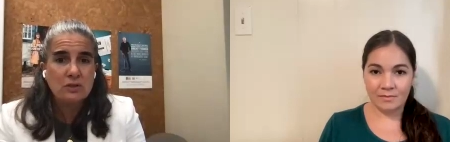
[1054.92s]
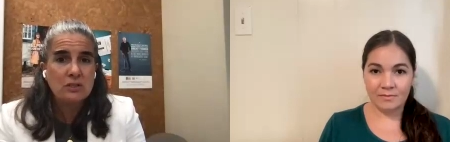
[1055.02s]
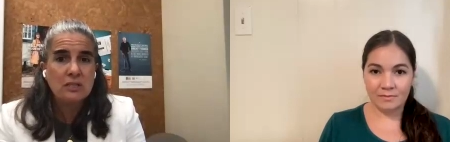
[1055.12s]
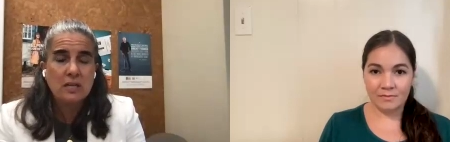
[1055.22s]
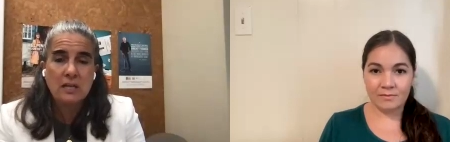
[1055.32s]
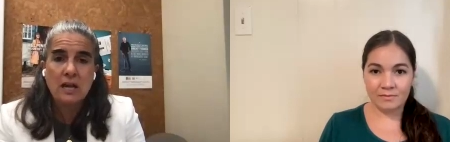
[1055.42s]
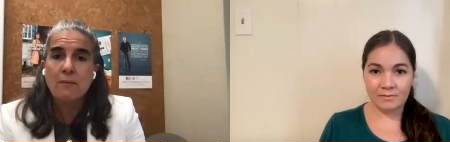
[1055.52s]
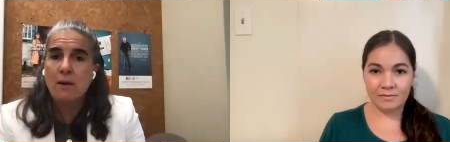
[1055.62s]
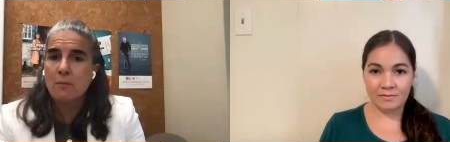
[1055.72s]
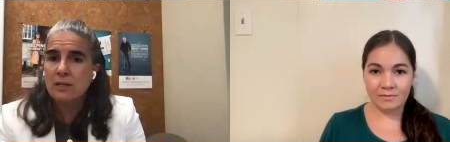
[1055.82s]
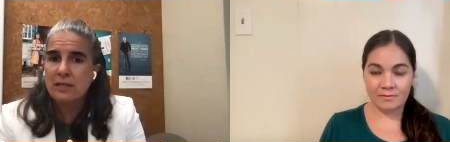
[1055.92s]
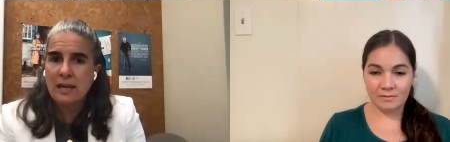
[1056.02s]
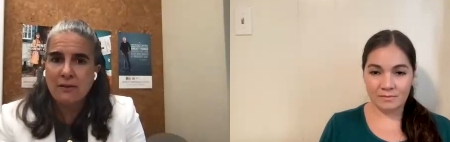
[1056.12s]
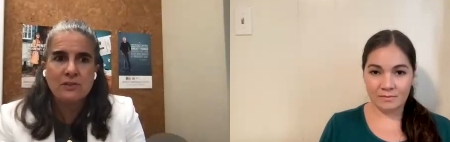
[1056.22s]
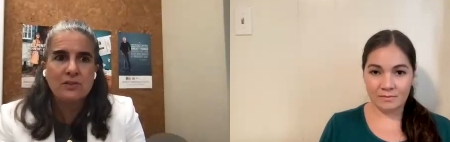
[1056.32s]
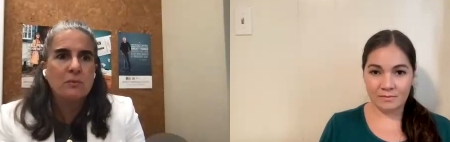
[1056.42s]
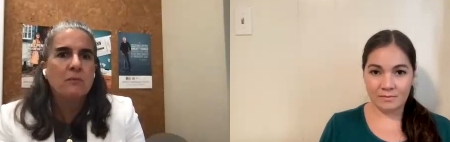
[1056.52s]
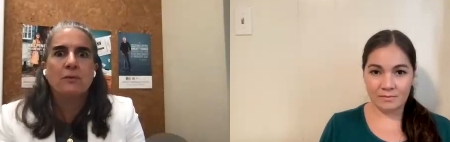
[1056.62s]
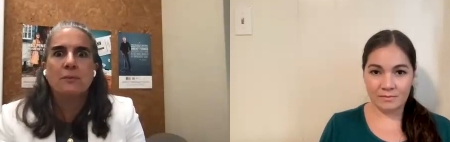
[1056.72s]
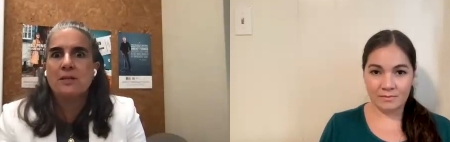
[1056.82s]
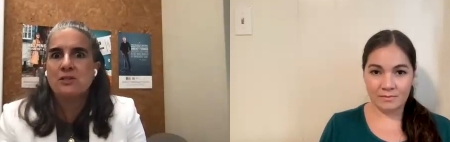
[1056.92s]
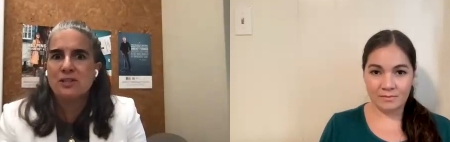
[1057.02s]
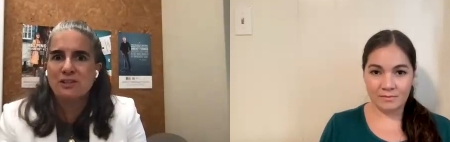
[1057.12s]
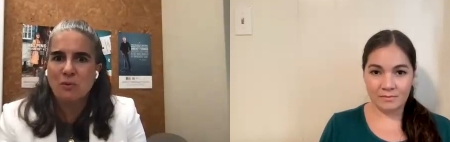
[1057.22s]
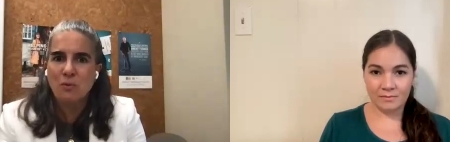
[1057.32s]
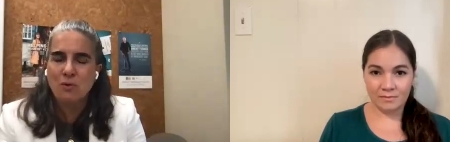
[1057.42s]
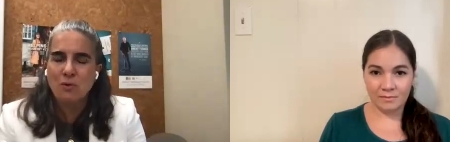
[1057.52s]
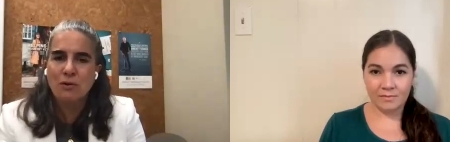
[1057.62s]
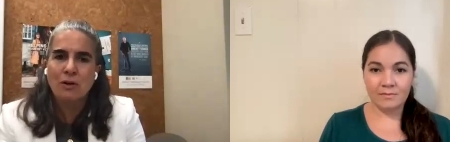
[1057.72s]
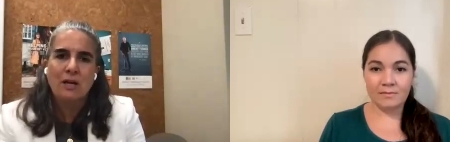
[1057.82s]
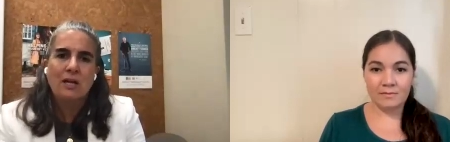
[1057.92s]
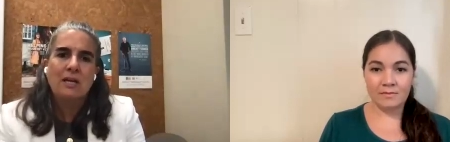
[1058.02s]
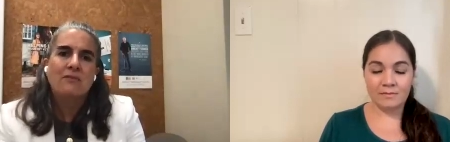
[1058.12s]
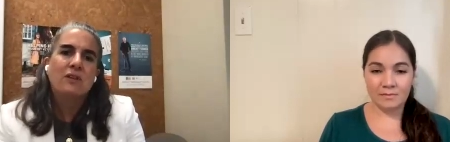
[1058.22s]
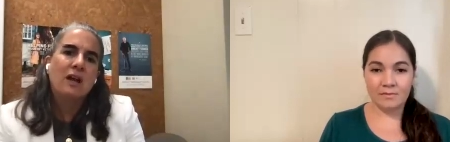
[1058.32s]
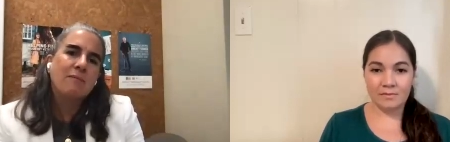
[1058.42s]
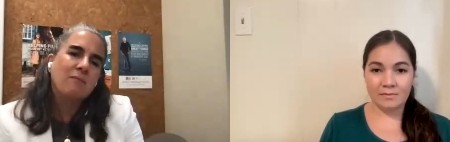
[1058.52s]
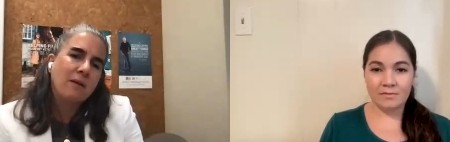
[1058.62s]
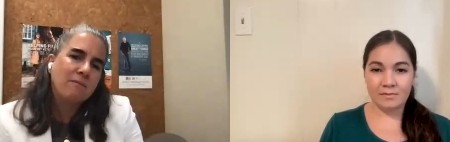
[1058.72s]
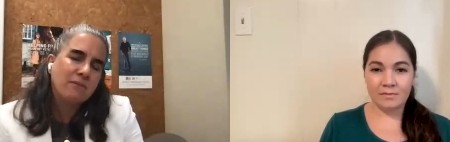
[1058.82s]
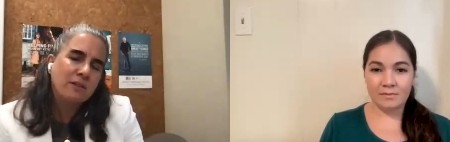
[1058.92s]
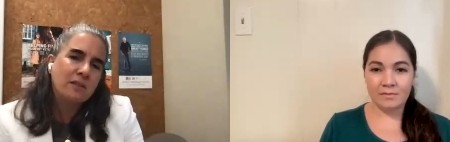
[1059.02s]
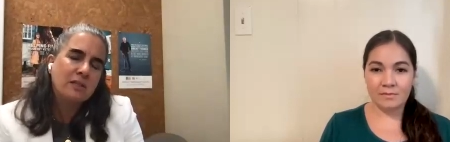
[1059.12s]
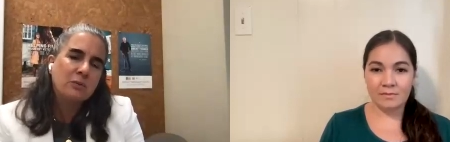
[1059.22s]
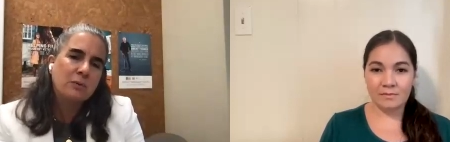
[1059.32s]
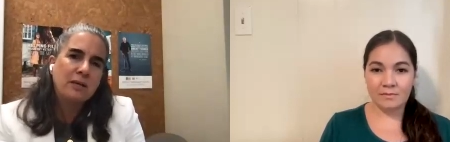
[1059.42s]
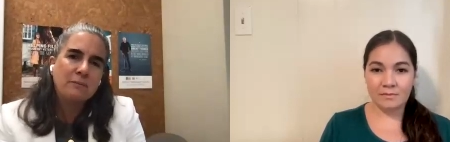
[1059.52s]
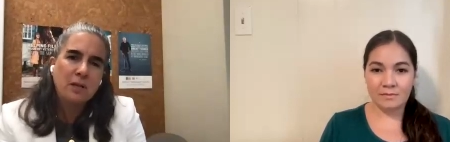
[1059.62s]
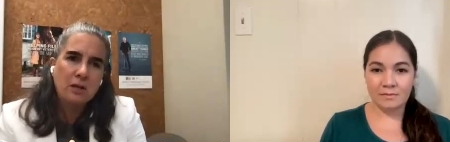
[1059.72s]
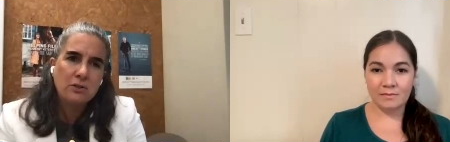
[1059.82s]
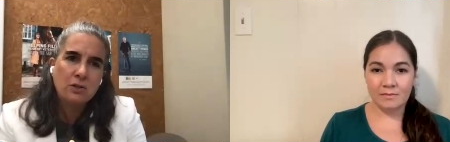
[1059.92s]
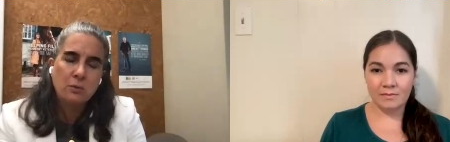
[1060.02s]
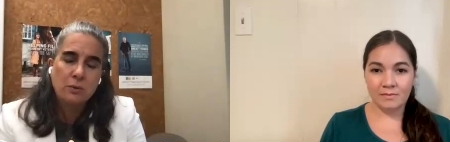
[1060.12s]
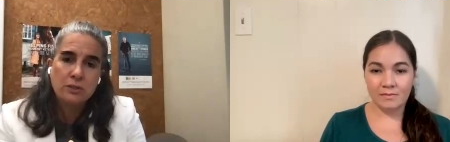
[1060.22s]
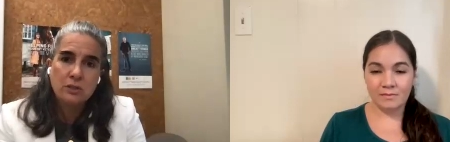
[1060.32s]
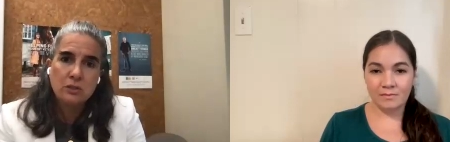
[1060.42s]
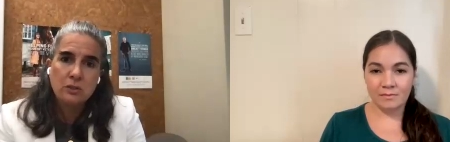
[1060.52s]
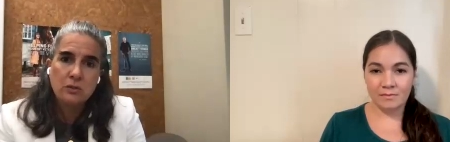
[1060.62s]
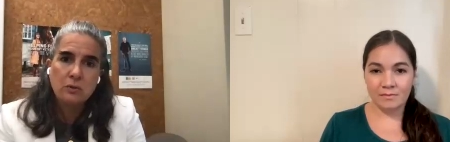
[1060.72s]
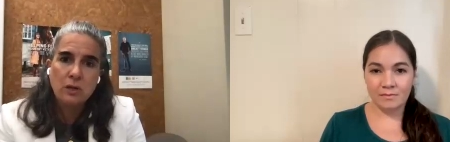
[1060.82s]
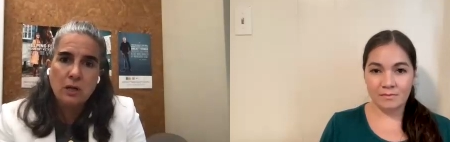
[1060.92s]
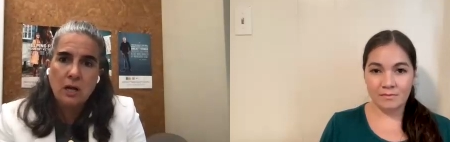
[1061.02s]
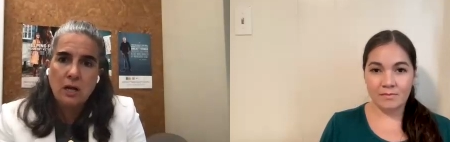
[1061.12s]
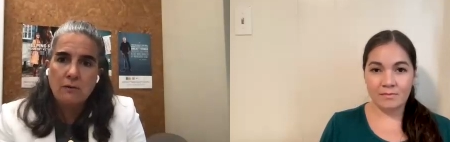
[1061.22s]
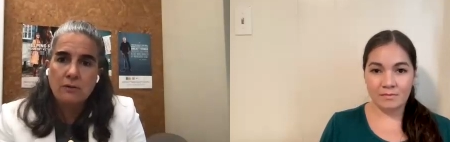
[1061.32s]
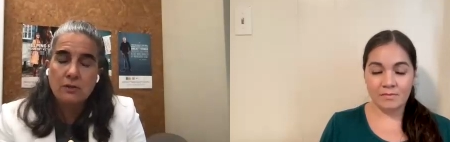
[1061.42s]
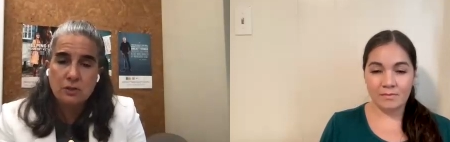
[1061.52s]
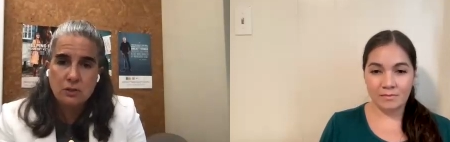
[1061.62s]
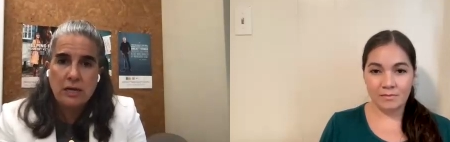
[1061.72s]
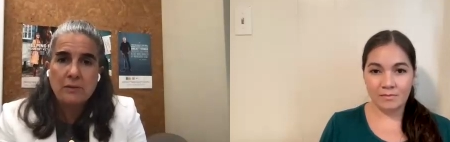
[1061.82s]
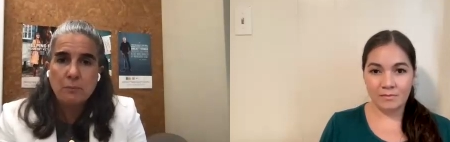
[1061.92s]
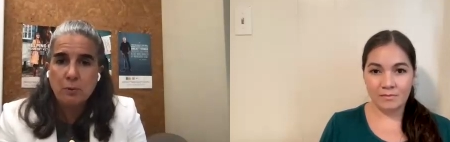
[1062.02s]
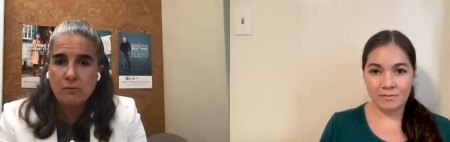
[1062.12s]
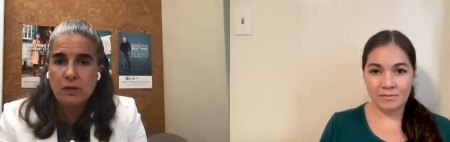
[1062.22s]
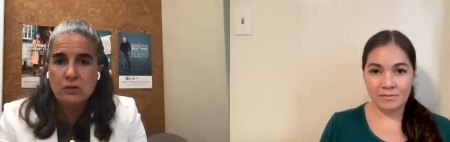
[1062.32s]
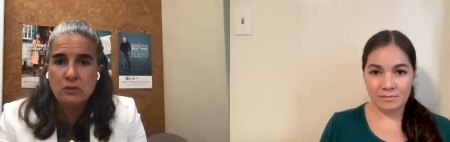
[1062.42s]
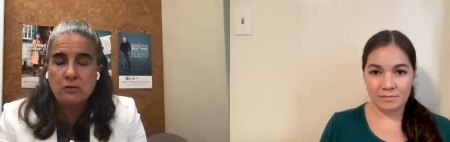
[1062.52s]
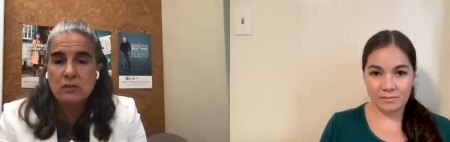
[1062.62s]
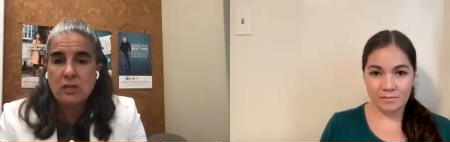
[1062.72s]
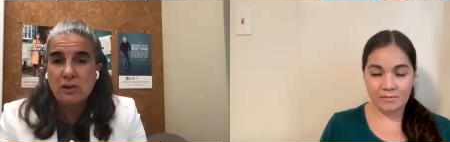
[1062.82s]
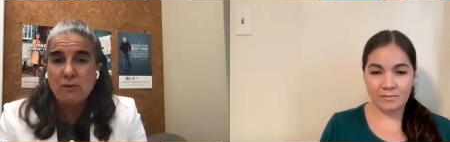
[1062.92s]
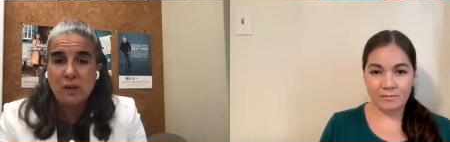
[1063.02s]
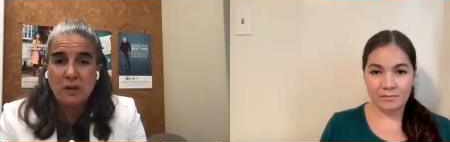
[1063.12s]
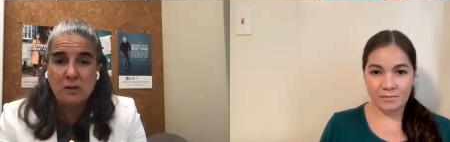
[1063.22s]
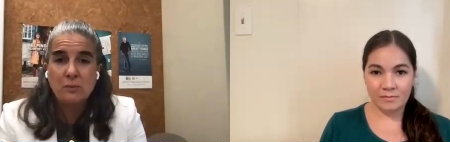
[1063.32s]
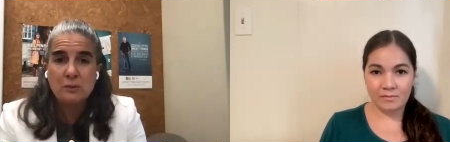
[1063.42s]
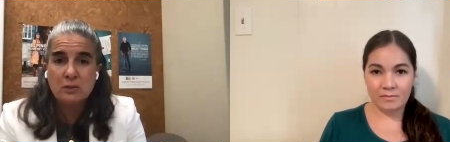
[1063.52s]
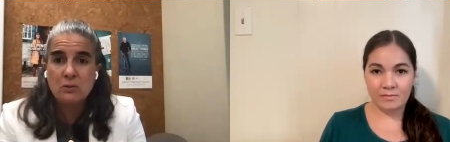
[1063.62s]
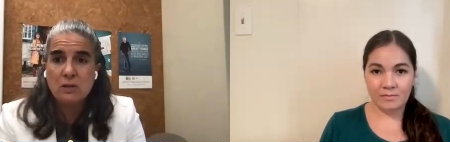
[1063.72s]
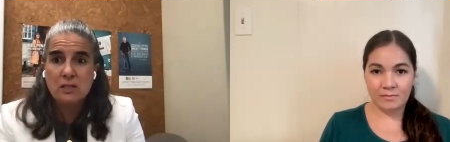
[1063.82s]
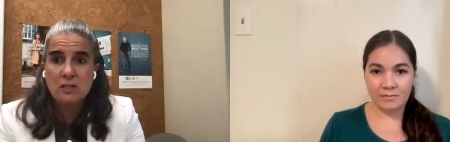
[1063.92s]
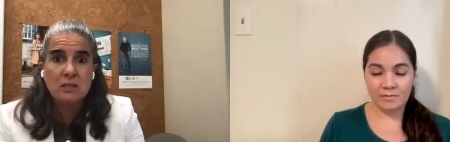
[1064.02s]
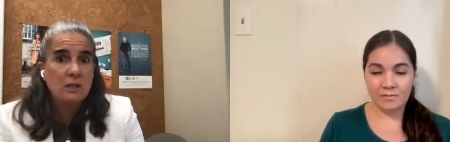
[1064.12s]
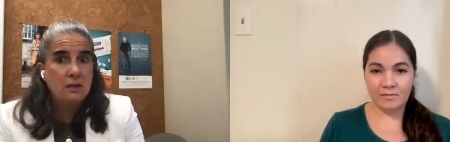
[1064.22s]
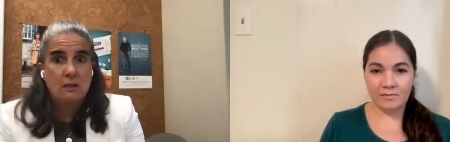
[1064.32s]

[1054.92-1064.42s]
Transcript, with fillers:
Speaker 1: just say i, I want to gather some information or I'm, I'm feeling this way i'm not sure what to do uh, there's trained professionals that are available to us